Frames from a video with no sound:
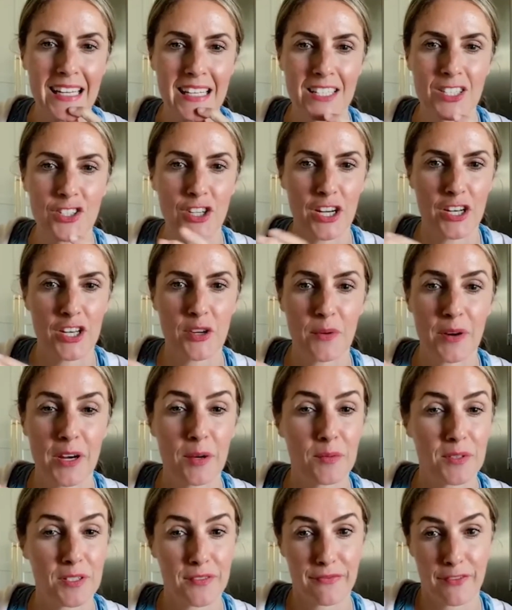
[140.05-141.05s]
January
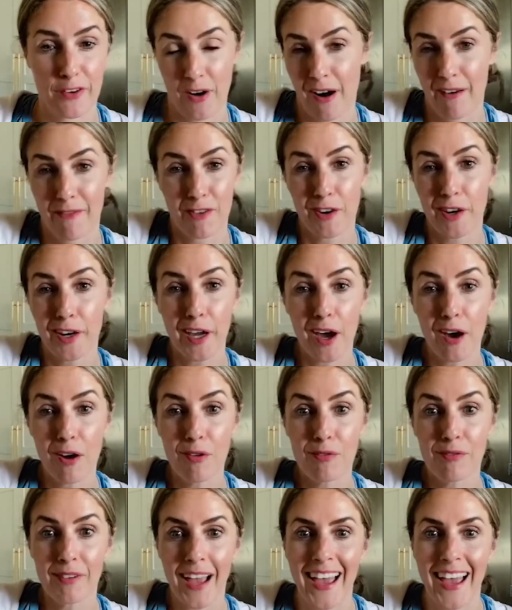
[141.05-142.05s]
was forever ago.